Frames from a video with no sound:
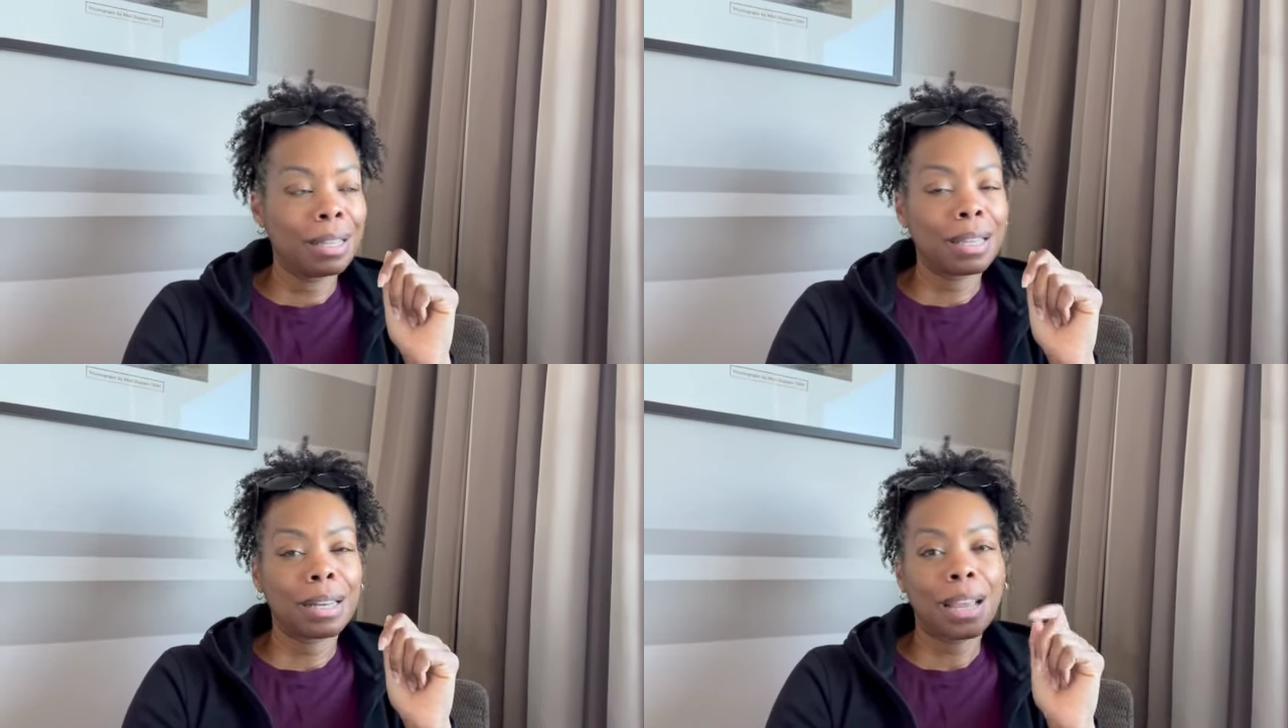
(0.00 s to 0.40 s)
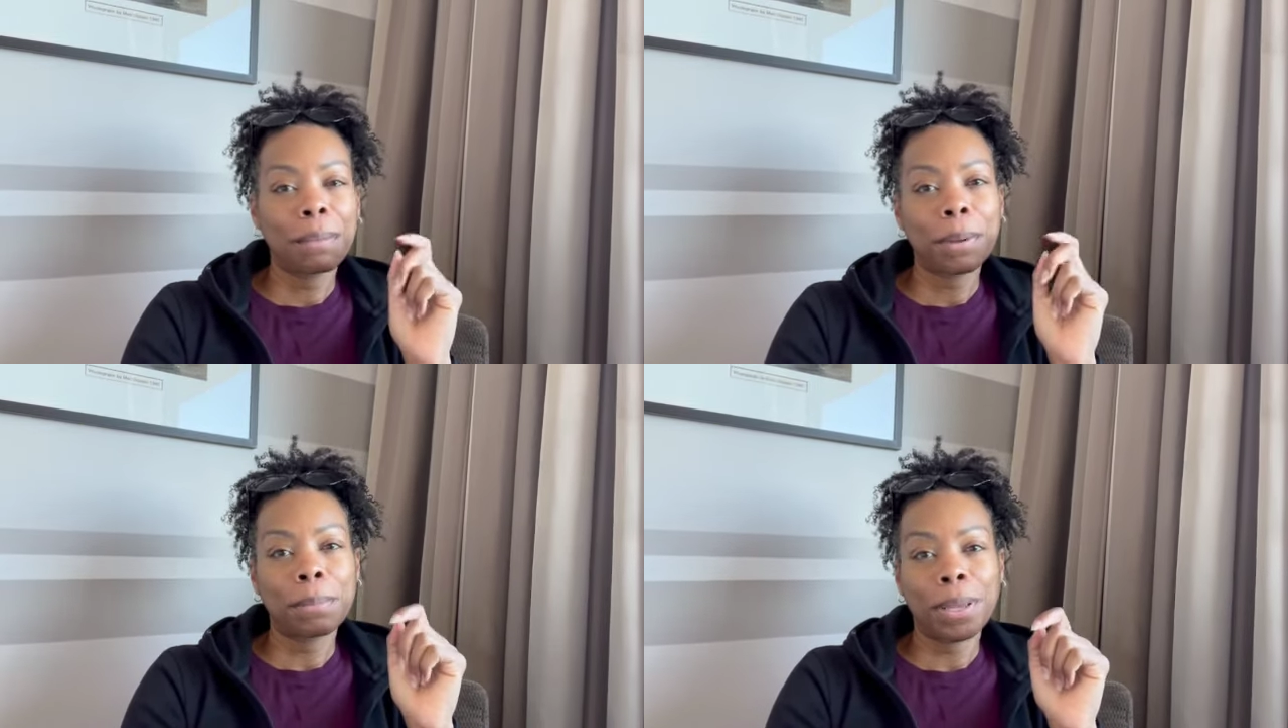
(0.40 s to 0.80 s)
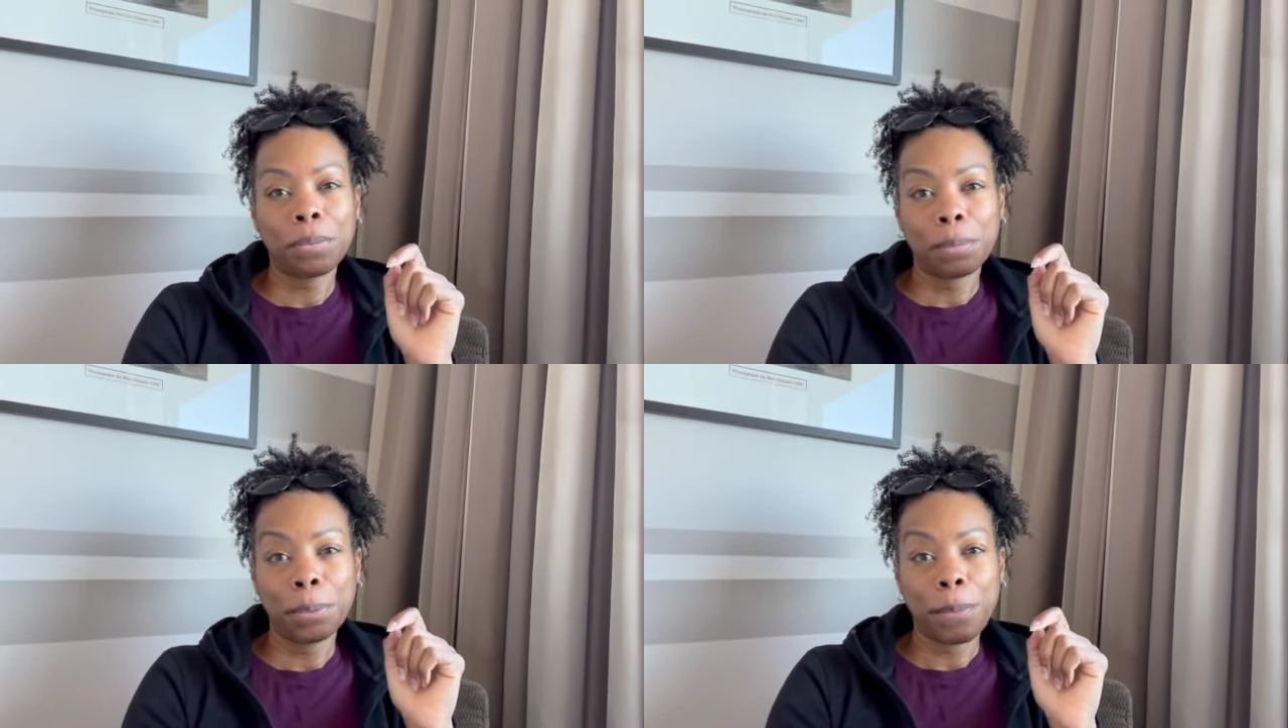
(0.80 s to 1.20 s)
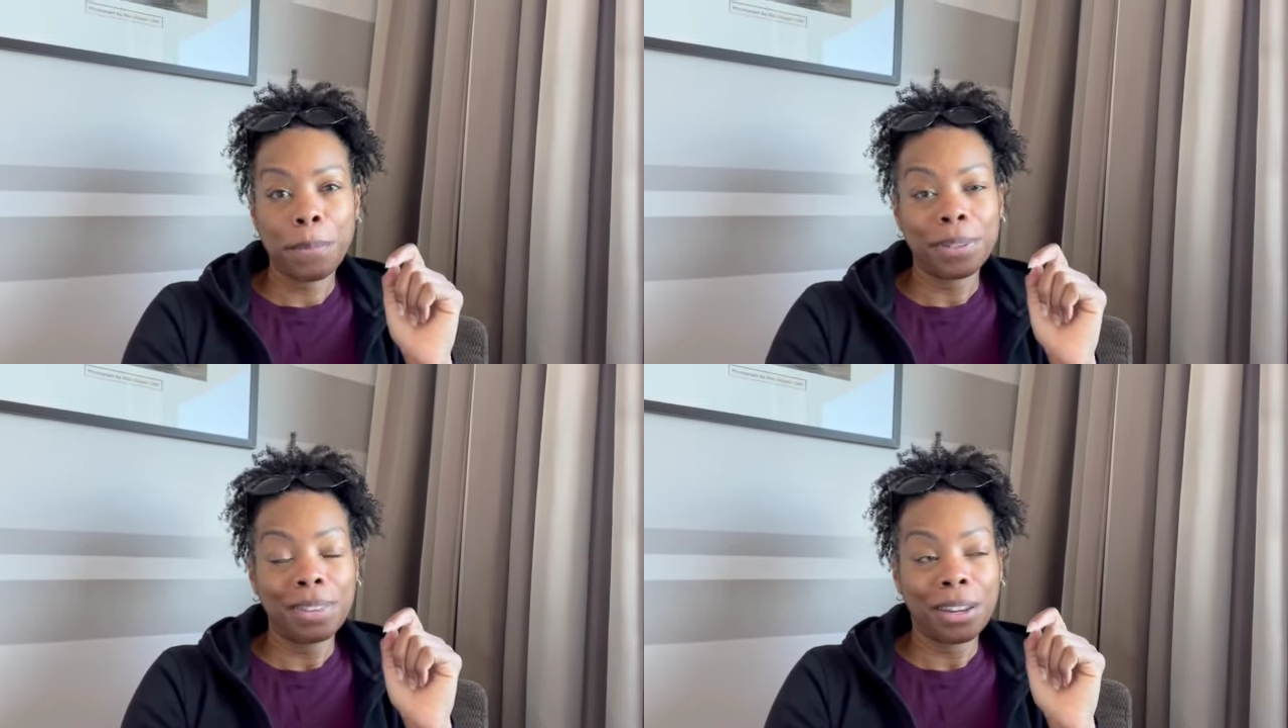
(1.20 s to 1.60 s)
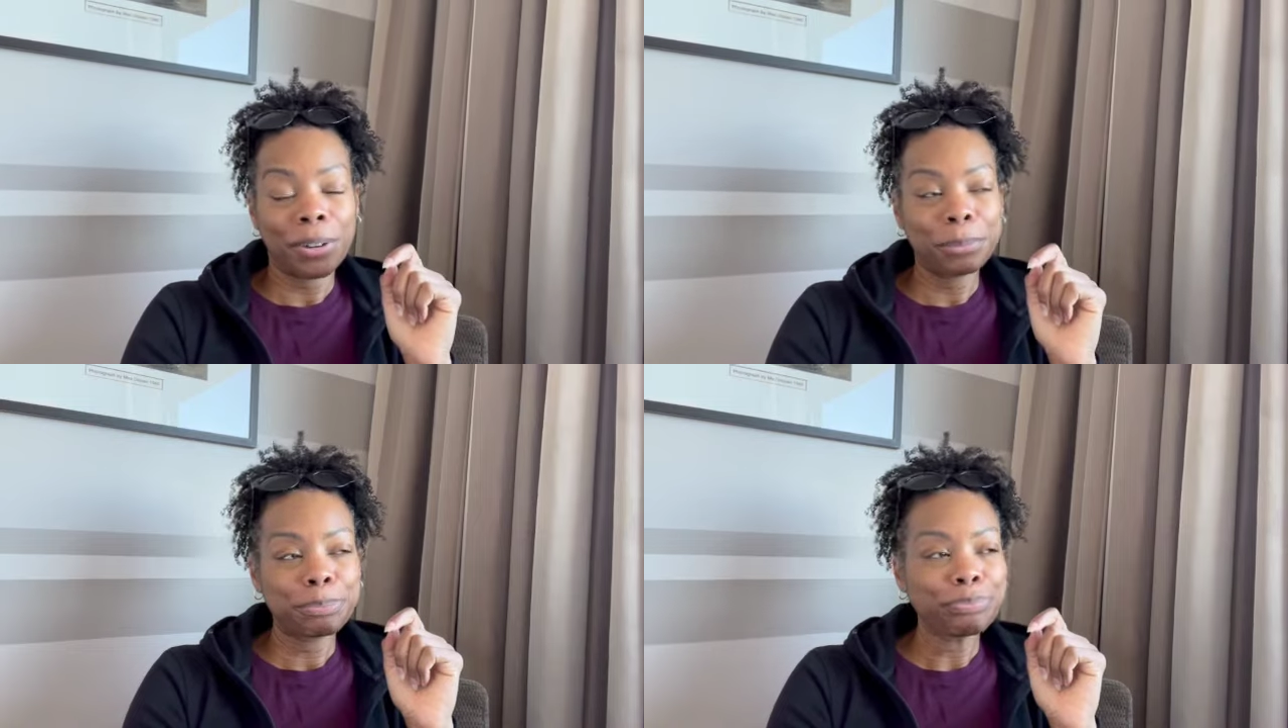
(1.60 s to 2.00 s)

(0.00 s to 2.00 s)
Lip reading: and had my Black woman moment there.